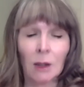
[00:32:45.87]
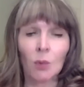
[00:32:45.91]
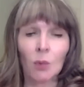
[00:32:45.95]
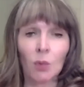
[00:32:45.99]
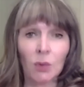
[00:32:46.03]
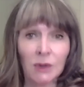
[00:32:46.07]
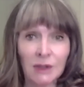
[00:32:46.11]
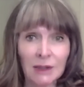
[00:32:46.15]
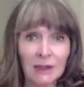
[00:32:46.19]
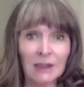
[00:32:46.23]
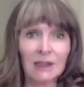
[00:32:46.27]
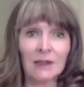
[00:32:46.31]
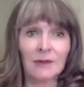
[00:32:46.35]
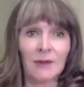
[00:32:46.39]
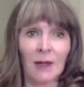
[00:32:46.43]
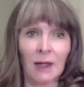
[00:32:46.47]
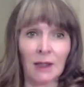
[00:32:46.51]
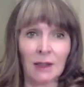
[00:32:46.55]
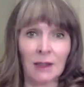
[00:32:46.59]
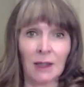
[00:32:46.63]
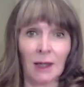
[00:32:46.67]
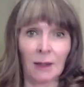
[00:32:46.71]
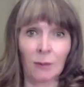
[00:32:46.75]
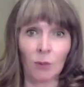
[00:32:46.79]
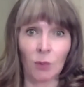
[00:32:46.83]
We need
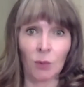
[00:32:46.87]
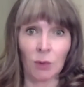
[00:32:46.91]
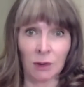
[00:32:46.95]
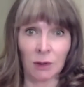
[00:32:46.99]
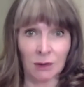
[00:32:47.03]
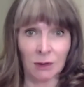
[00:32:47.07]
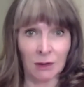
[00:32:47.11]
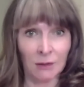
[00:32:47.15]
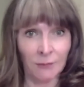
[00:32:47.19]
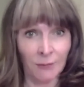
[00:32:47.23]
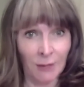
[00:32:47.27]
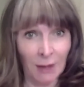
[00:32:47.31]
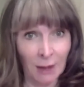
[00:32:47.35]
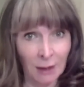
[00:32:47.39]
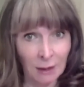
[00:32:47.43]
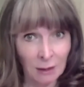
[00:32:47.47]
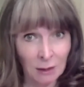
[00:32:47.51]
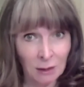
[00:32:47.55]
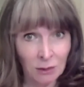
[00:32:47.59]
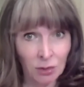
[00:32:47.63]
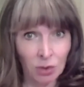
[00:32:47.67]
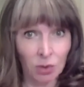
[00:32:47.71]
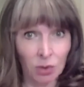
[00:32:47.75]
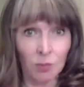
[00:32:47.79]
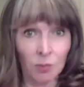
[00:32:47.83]
that network, and that
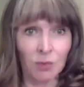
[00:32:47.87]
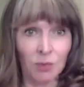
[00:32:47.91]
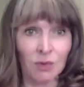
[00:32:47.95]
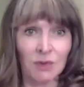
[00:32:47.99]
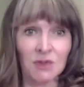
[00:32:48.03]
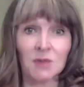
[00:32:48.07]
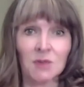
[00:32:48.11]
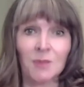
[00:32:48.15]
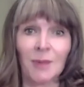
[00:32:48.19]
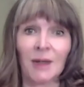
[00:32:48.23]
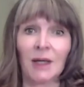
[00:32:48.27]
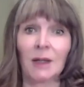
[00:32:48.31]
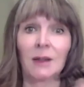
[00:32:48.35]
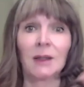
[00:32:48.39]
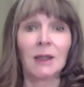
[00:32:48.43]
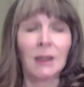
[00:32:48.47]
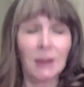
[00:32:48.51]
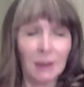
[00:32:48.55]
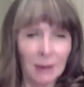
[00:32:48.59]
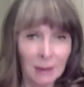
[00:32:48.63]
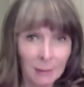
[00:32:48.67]
new moon is about